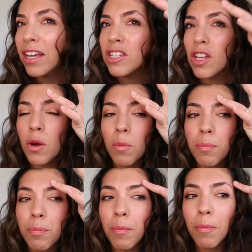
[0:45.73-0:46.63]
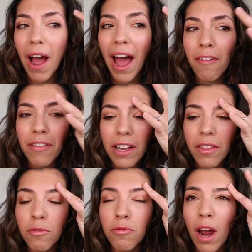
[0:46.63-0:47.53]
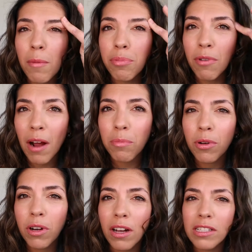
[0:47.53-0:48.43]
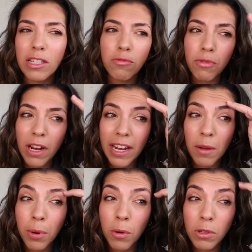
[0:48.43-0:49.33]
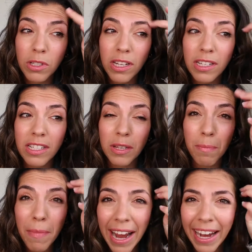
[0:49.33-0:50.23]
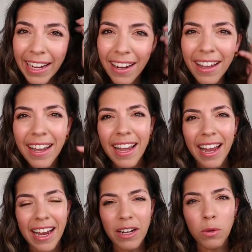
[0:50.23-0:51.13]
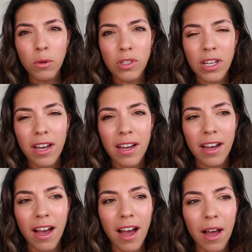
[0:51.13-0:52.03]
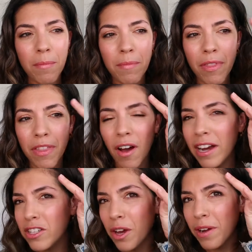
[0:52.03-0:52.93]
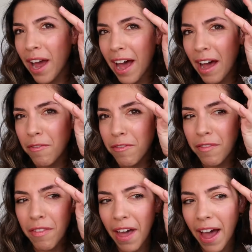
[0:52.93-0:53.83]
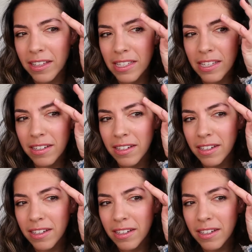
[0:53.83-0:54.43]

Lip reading: So having the right brow product is really important to me in order that I don't have that